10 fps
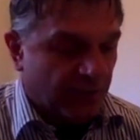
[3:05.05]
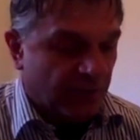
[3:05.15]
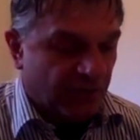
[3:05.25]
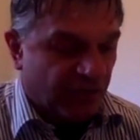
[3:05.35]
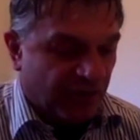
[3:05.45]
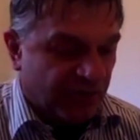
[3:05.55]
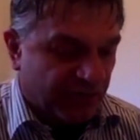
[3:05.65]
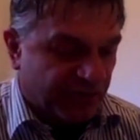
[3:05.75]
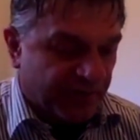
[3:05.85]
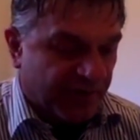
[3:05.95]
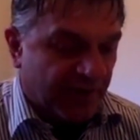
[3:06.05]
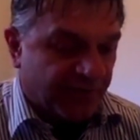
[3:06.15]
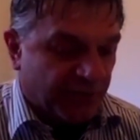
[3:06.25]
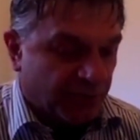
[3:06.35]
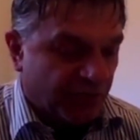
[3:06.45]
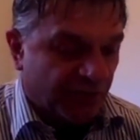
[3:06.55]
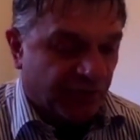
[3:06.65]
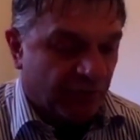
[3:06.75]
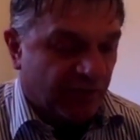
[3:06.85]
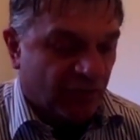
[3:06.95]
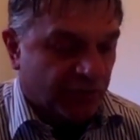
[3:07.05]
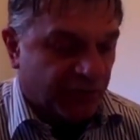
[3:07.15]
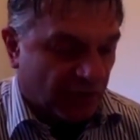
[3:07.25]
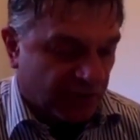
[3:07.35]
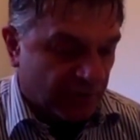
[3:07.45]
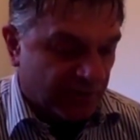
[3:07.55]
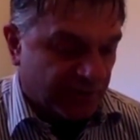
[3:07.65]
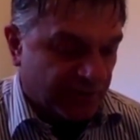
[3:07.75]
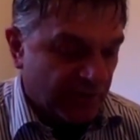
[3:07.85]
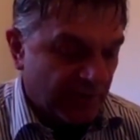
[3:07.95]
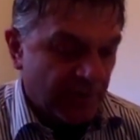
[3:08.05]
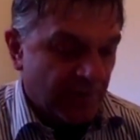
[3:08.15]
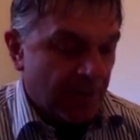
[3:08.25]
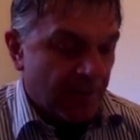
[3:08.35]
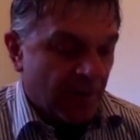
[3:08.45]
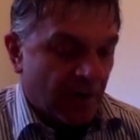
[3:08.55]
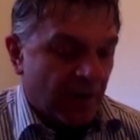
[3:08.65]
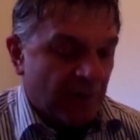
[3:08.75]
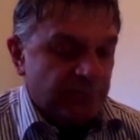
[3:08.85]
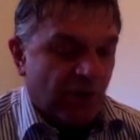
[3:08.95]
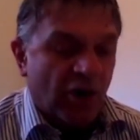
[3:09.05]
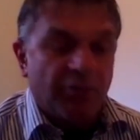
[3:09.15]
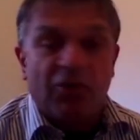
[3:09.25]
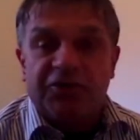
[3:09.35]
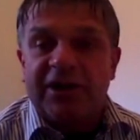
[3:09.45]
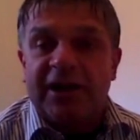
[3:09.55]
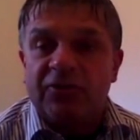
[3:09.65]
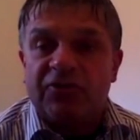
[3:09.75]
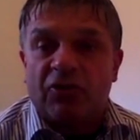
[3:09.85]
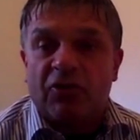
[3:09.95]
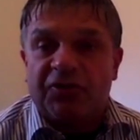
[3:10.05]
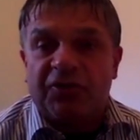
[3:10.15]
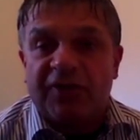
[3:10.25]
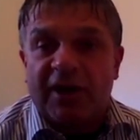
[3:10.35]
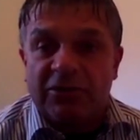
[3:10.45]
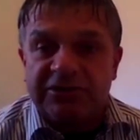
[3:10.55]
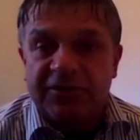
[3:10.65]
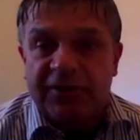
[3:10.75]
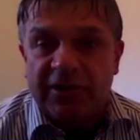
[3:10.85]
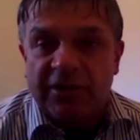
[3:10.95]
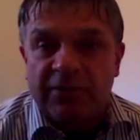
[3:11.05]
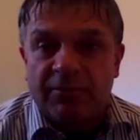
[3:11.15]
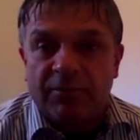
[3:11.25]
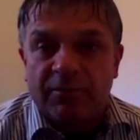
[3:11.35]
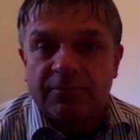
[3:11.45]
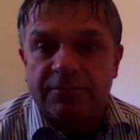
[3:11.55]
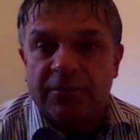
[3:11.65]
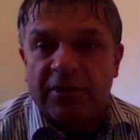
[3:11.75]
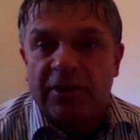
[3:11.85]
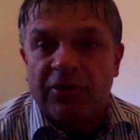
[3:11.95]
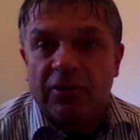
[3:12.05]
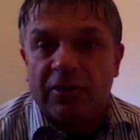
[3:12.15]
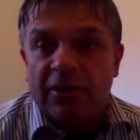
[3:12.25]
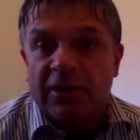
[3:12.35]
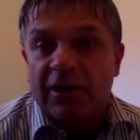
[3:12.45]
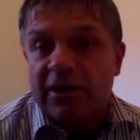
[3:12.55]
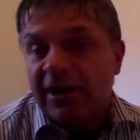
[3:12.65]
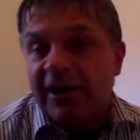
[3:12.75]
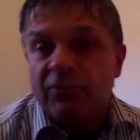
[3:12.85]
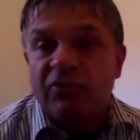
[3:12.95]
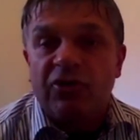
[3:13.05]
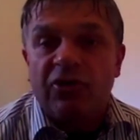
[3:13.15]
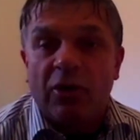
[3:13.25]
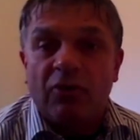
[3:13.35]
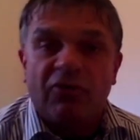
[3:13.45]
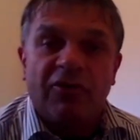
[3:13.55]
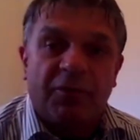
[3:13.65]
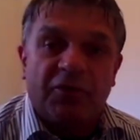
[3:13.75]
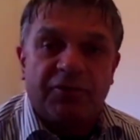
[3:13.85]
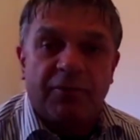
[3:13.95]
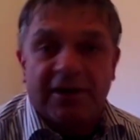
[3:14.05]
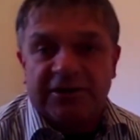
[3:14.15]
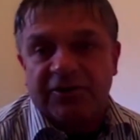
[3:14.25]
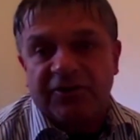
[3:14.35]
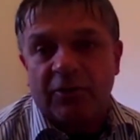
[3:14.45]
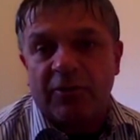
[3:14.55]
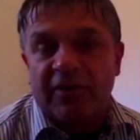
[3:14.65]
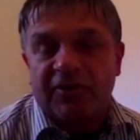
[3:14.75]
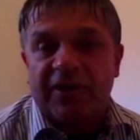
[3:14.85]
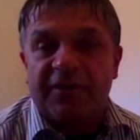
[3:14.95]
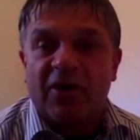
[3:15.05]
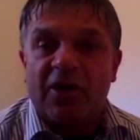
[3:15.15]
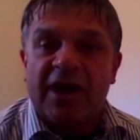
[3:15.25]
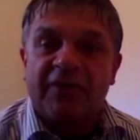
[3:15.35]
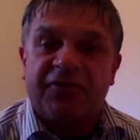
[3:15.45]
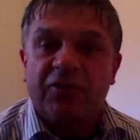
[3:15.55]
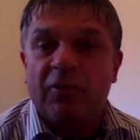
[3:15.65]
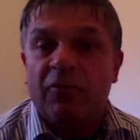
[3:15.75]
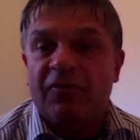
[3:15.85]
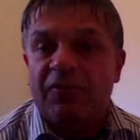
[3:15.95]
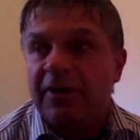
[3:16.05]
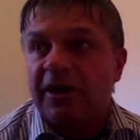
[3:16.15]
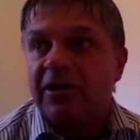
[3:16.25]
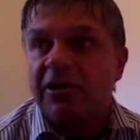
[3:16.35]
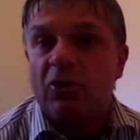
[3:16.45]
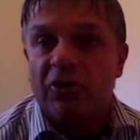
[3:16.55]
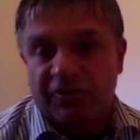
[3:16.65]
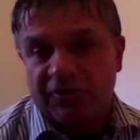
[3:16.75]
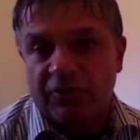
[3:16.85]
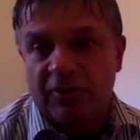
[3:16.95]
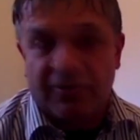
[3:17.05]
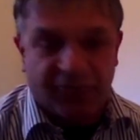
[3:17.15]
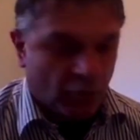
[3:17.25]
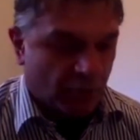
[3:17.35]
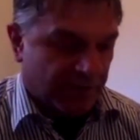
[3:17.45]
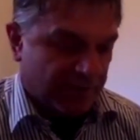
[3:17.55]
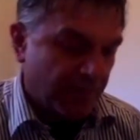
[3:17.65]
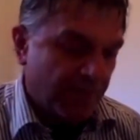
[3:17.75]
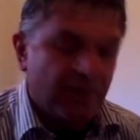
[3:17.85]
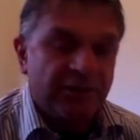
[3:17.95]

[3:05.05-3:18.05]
So the judge has said they have to produce the original documents. I'm not allowed to cross-examine the claimed new owner of Bodnam Manor, so they are saying that I have to get a lawyer to do that for me.